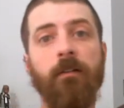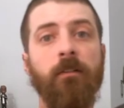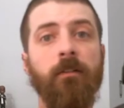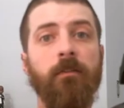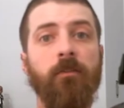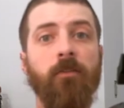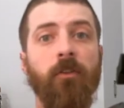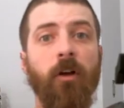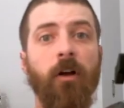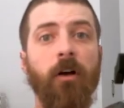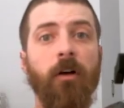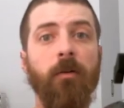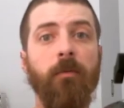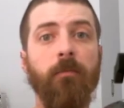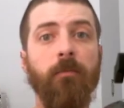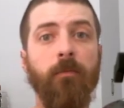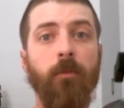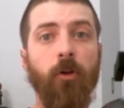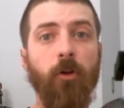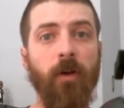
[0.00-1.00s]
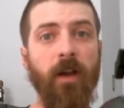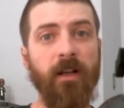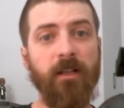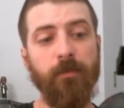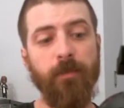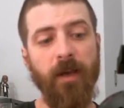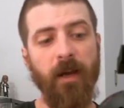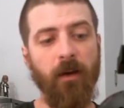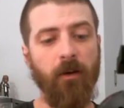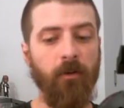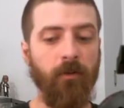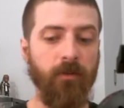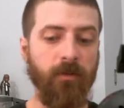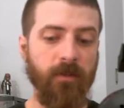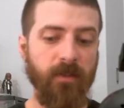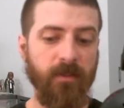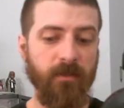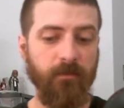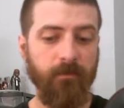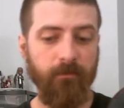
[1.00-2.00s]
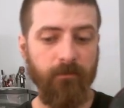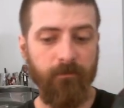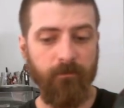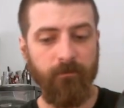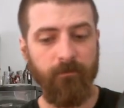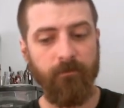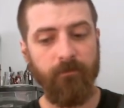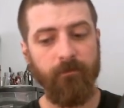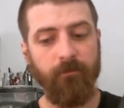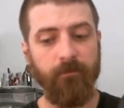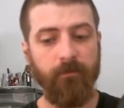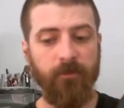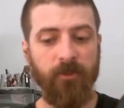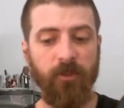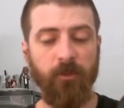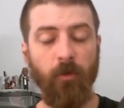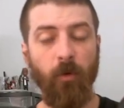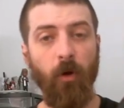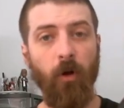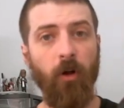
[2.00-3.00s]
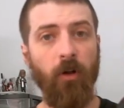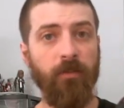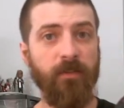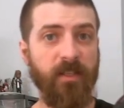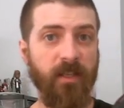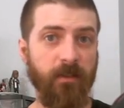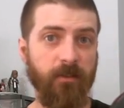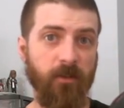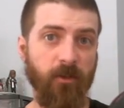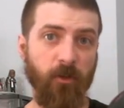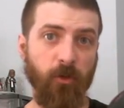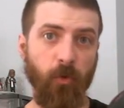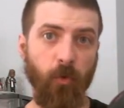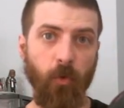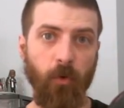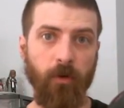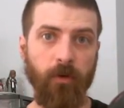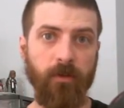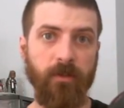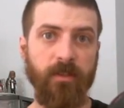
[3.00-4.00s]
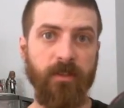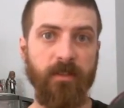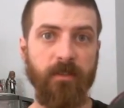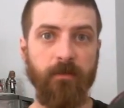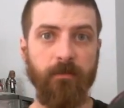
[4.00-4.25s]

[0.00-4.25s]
From cracked barrels to off-center cores